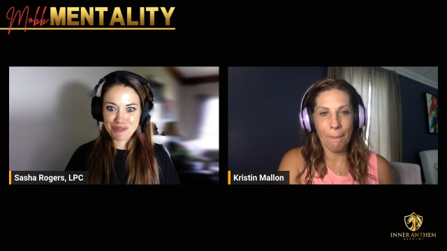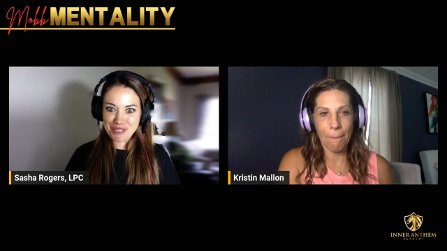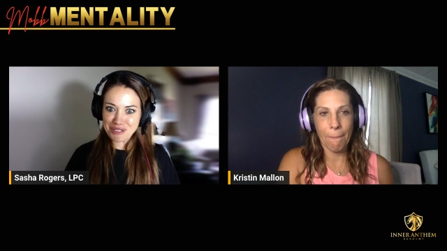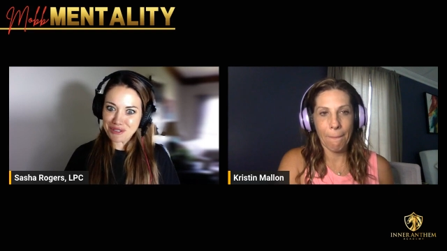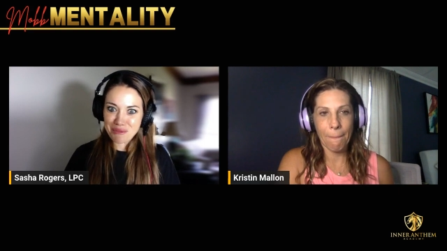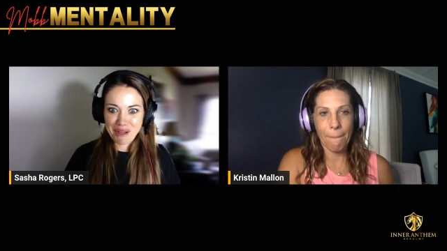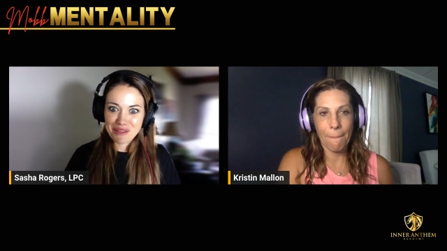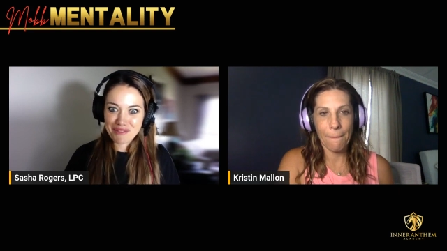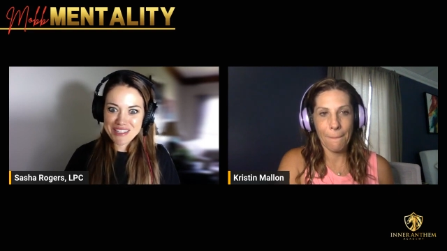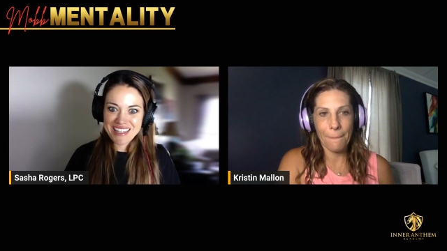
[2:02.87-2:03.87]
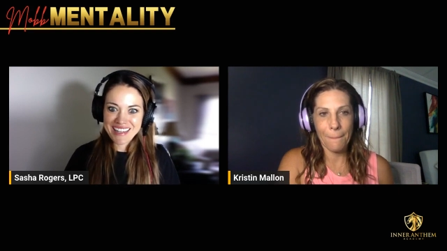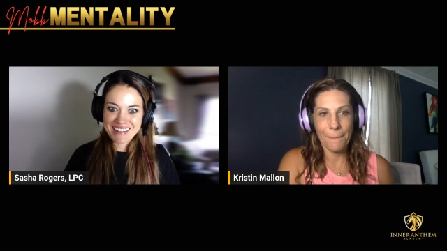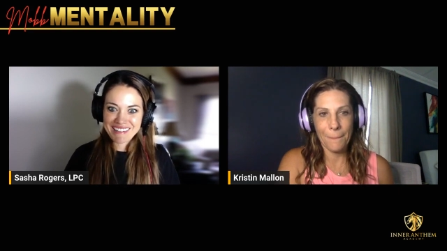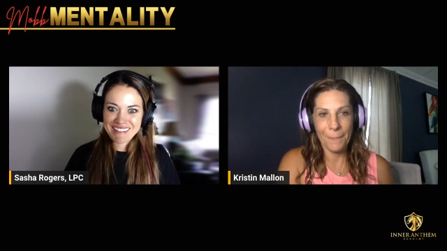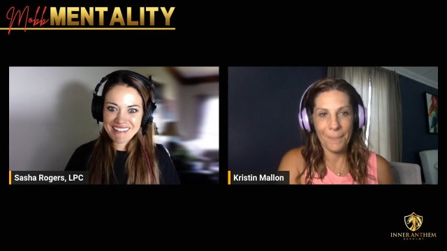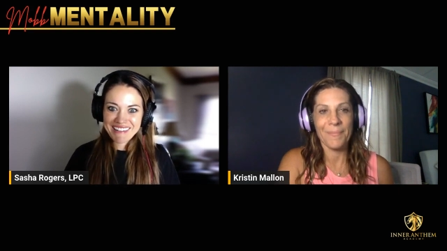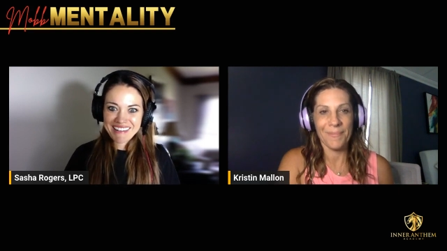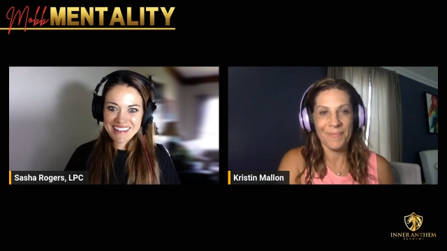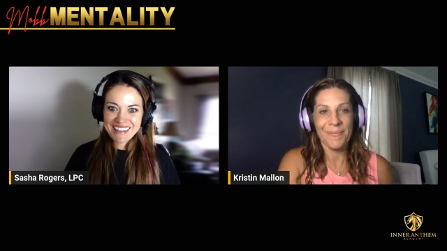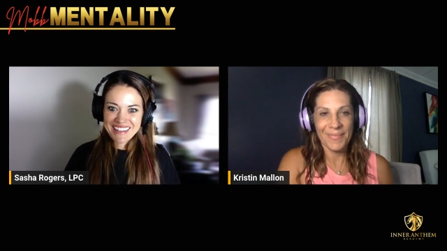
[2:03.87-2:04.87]
Speaker 1: really good about the visit?
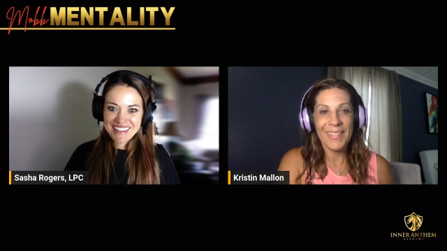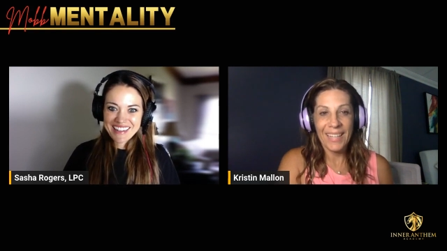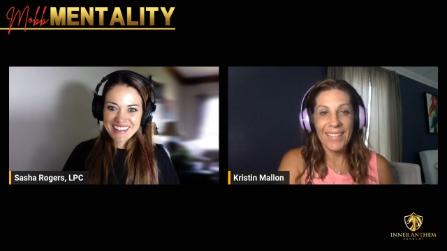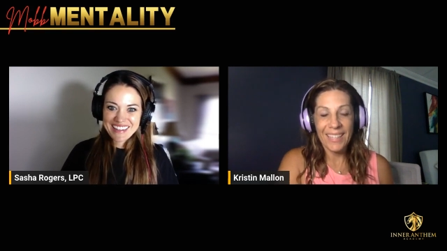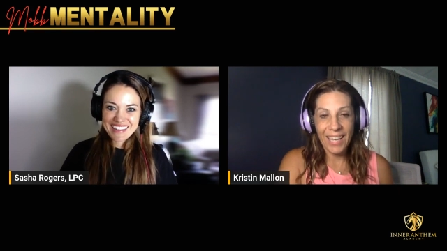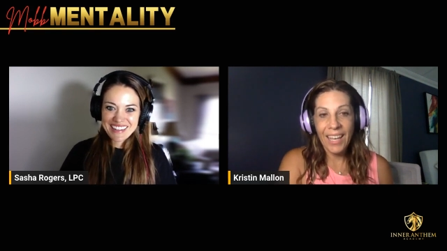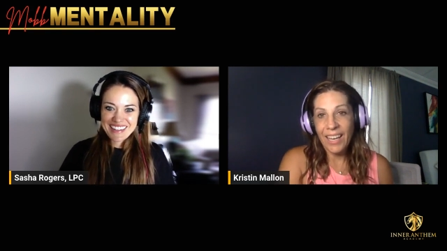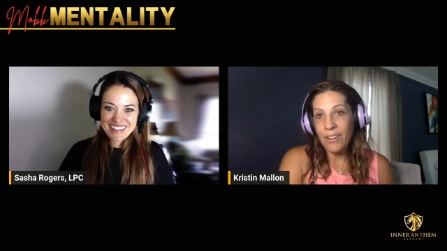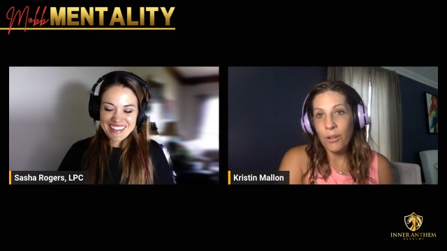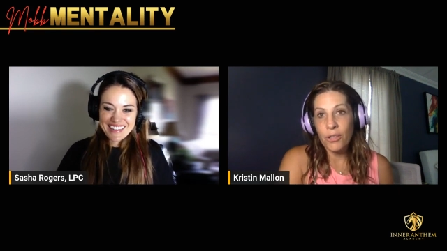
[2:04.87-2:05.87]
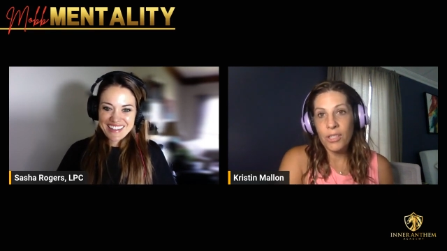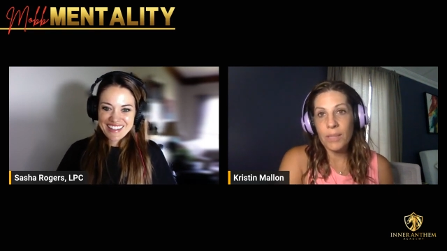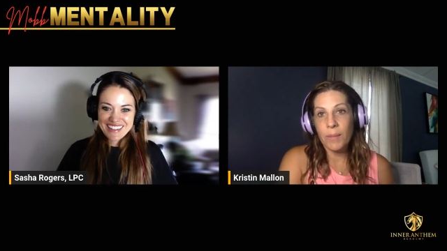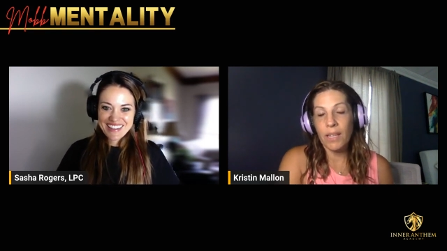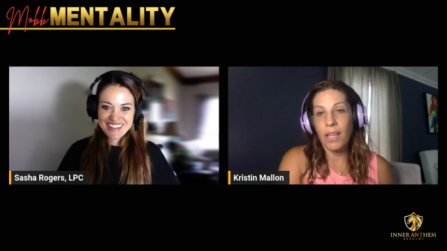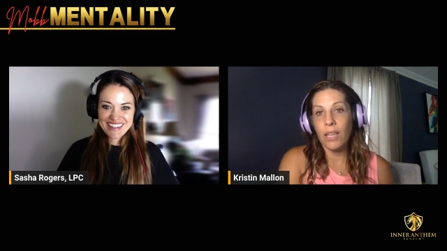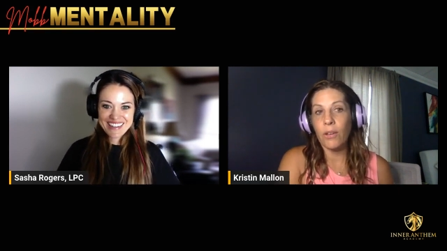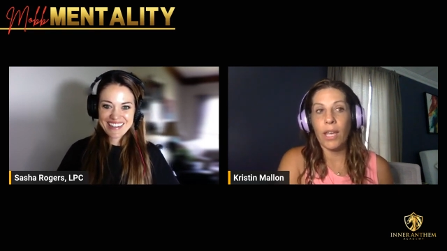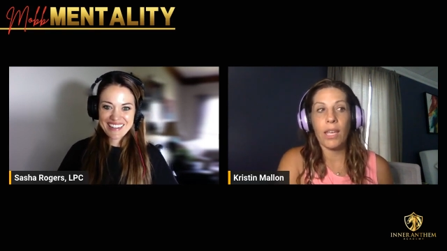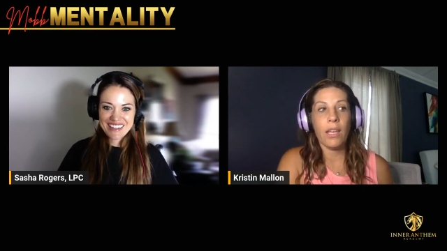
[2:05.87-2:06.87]
Speaker 2: Yeah. Or just be
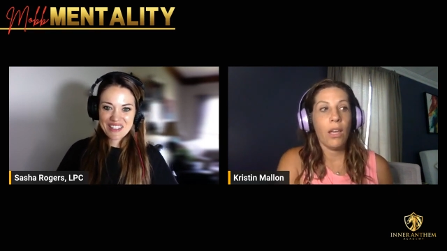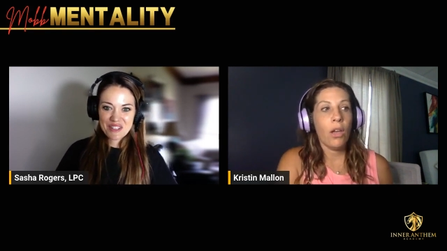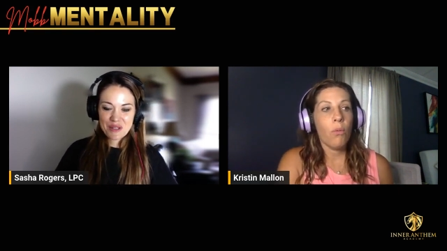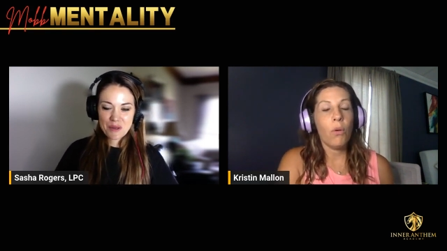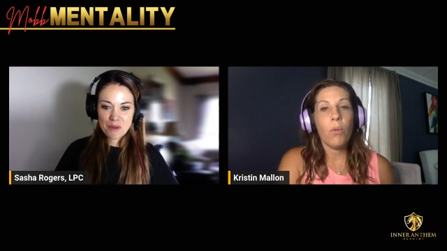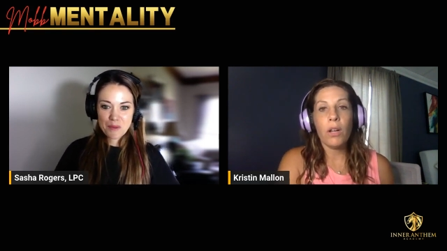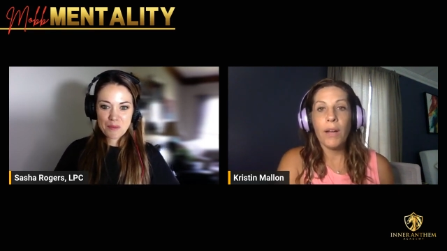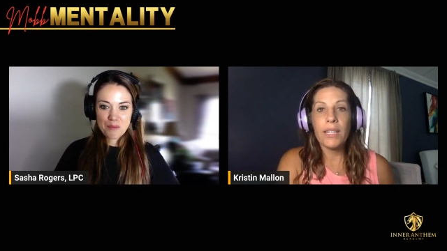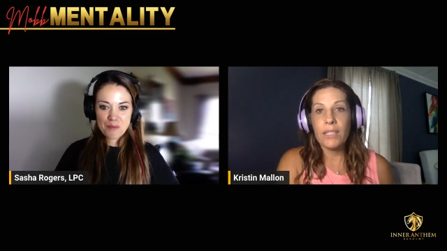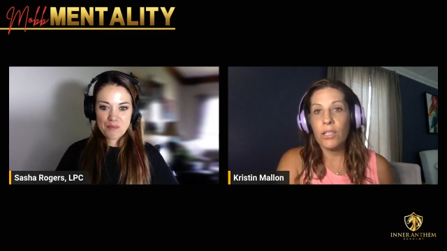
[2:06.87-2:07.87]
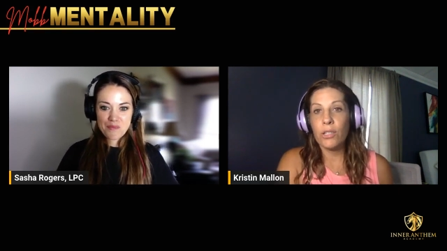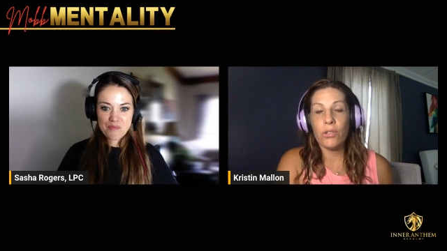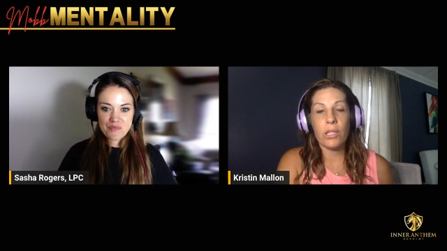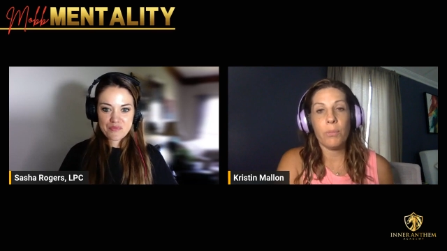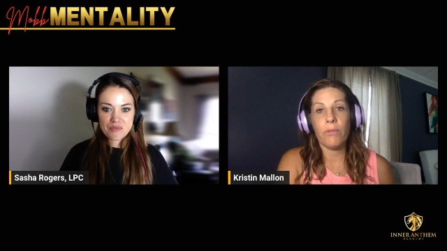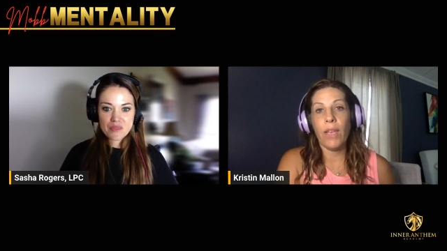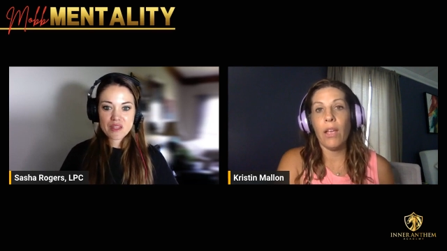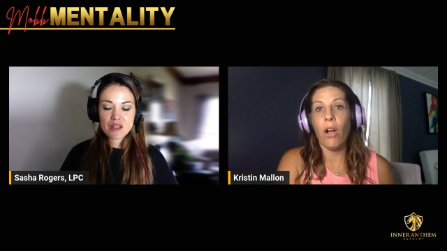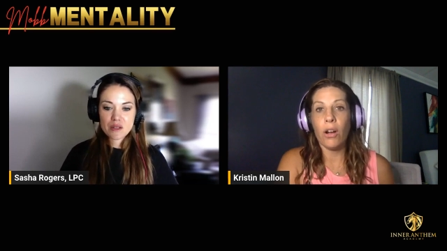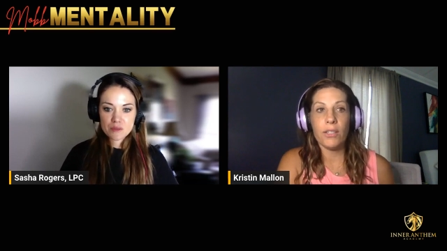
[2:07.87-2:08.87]
like, okay, well, what do I need to do to
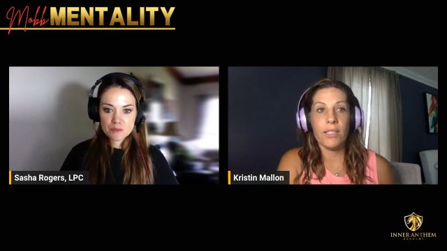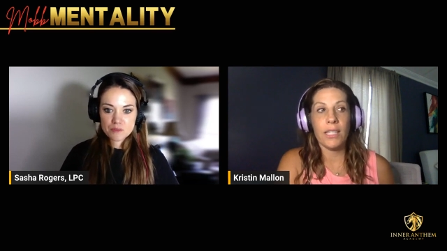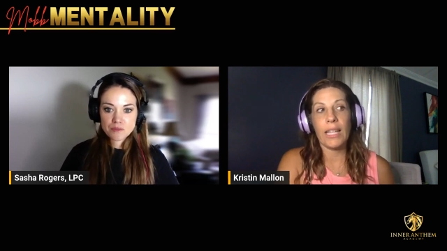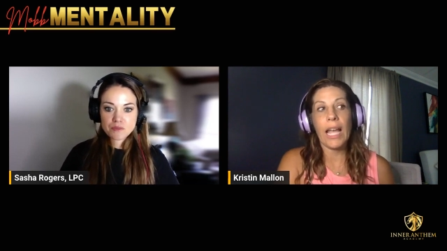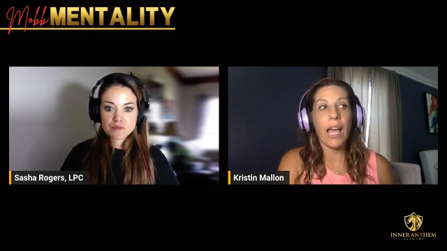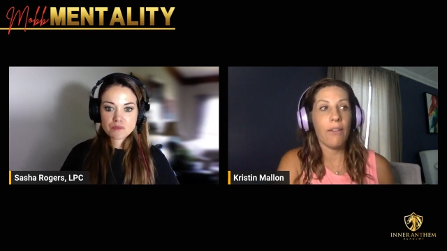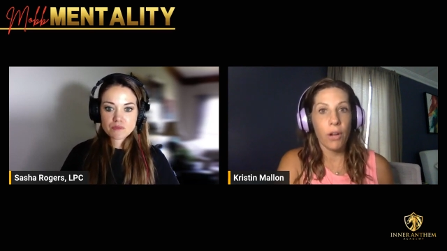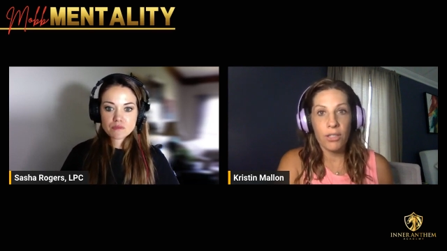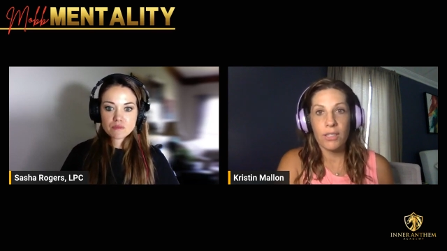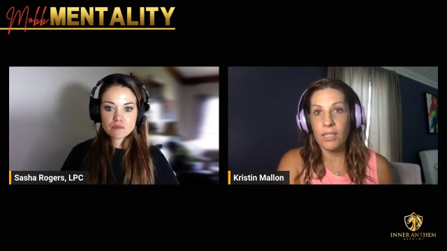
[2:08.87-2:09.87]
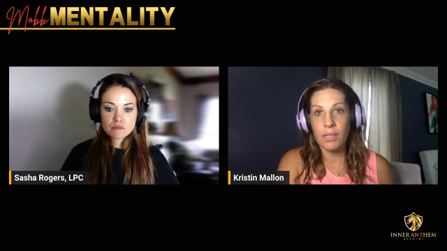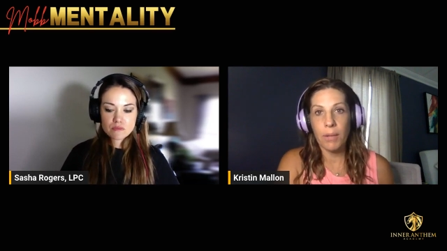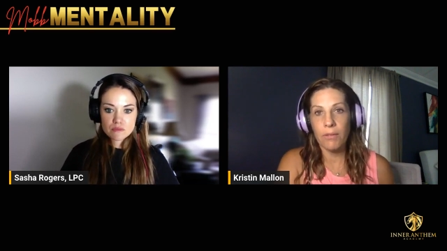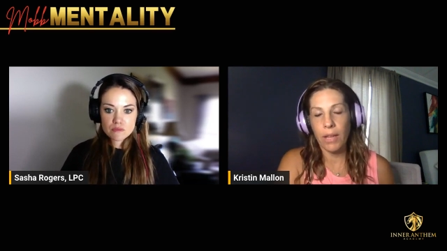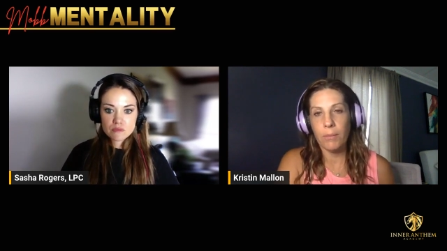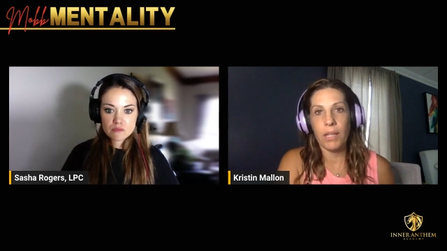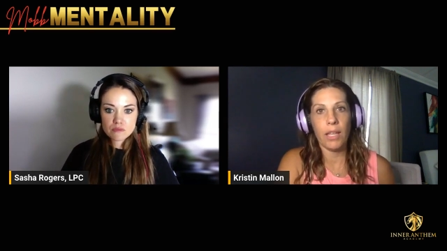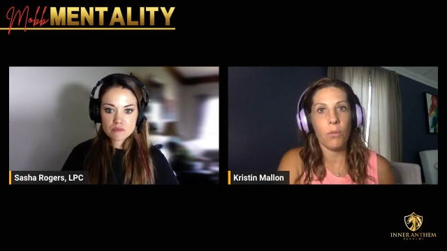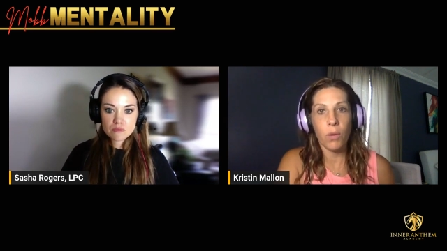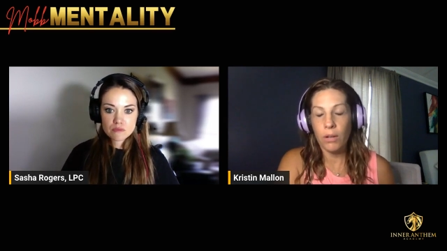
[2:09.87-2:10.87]
prevent heart disease? Like, I have heart disease in my family.
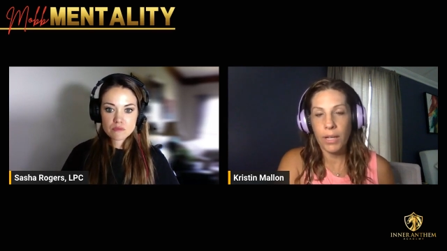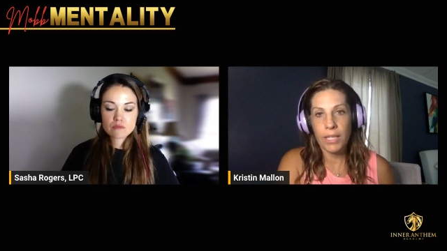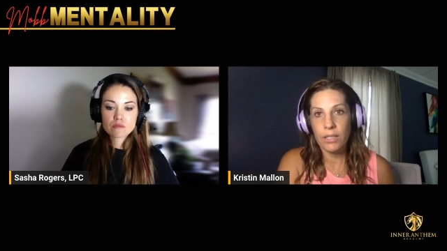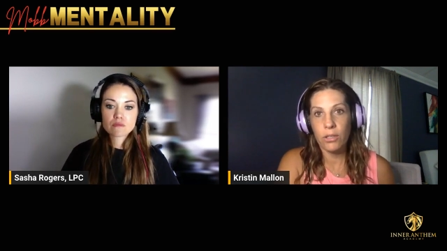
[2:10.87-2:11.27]
Like, what do I need to